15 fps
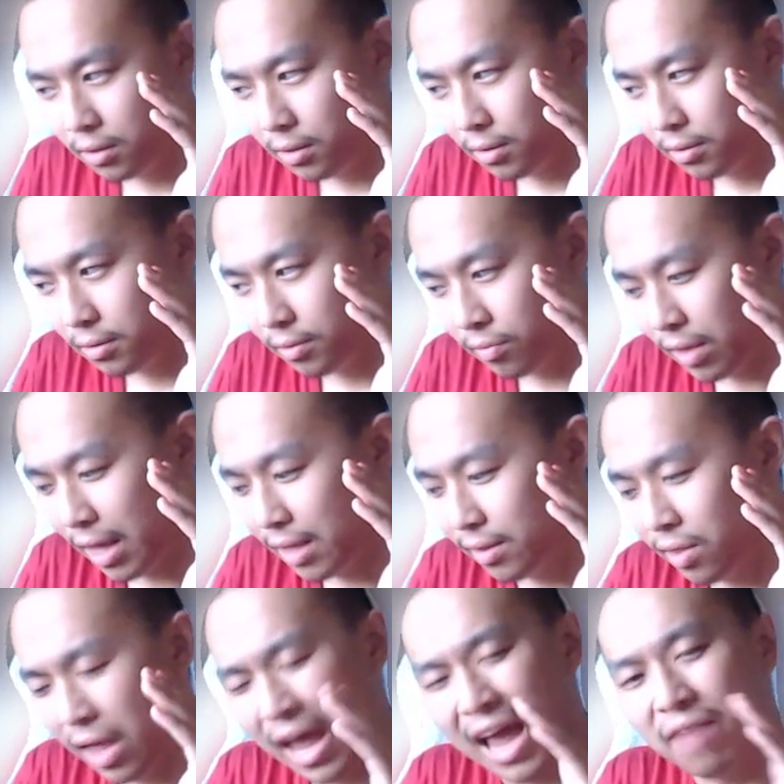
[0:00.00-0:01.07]
that they
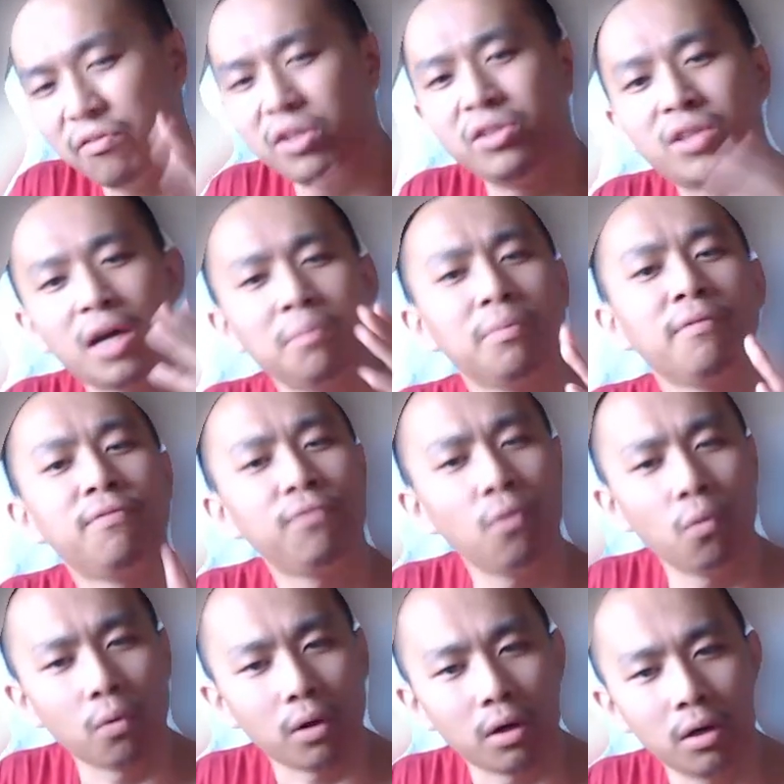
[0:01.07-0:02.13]
haven't done
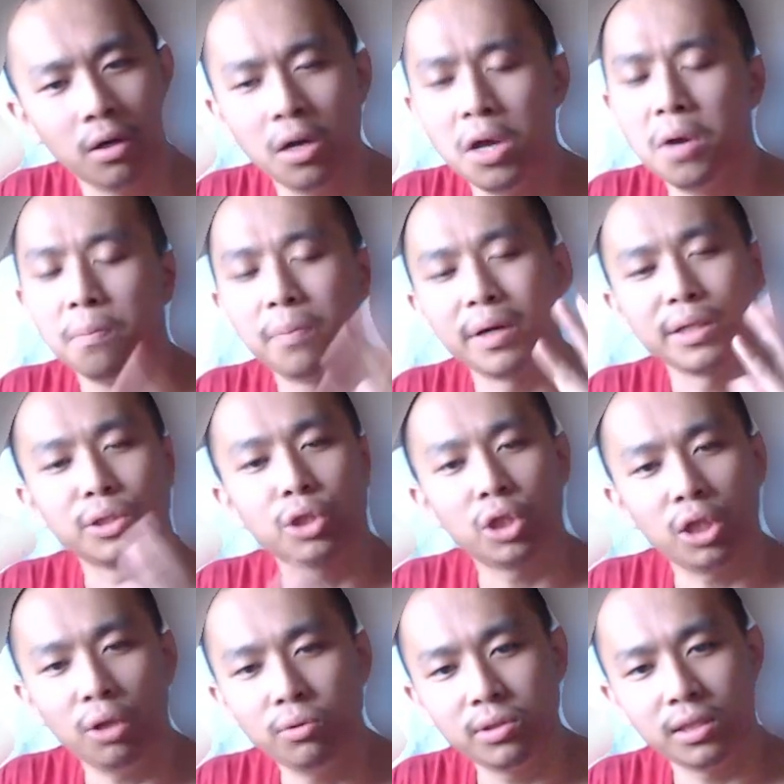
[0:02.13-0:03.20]
before, but it's
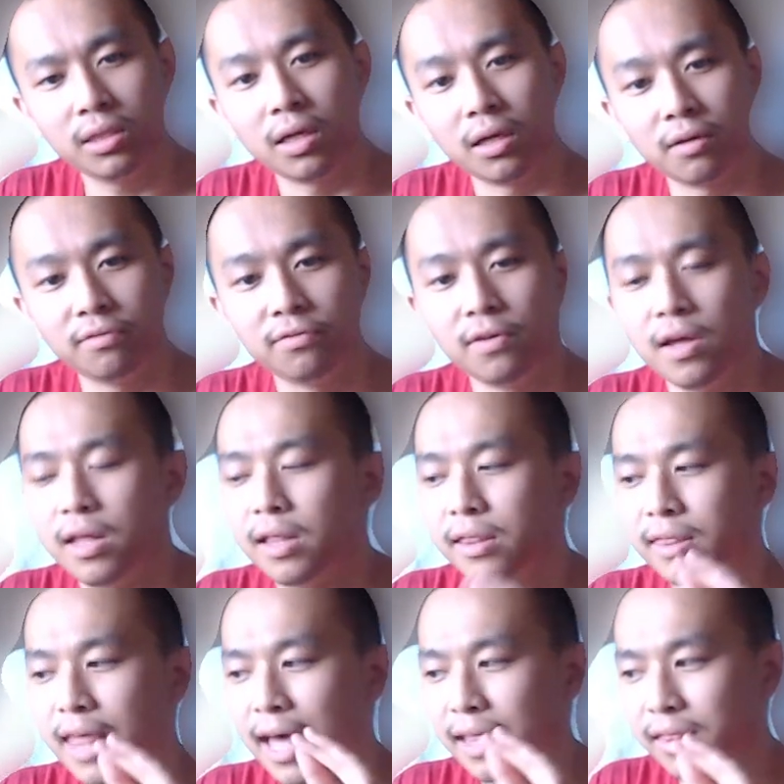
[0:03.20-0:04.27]
close enough
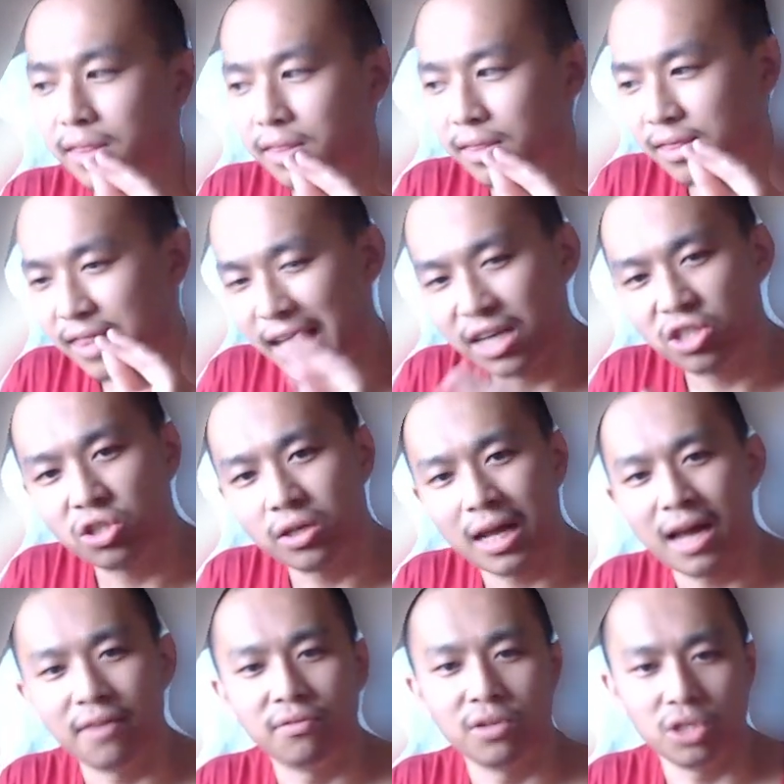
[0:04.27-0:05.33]
that they should
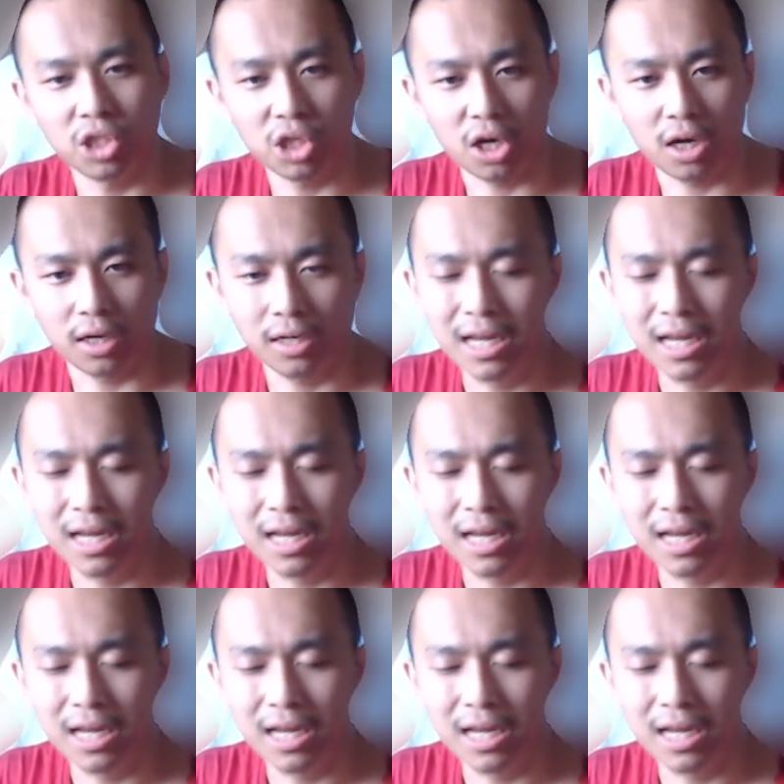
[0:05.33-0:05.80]
have the shot.